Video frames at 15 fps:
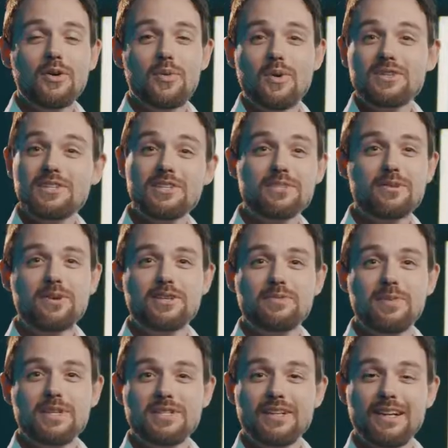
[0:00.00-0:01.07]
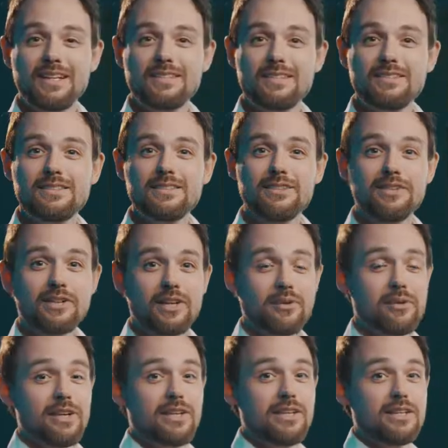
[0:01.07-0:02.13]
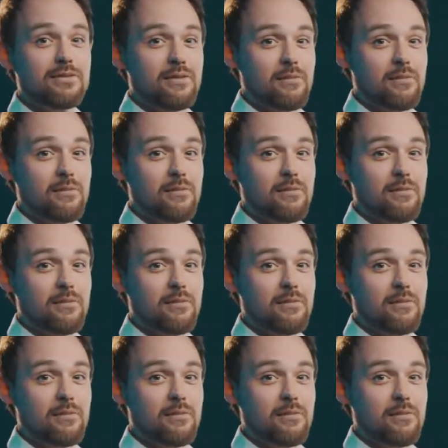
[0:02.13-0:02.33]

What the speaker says: Once the truck has been selected, you can create either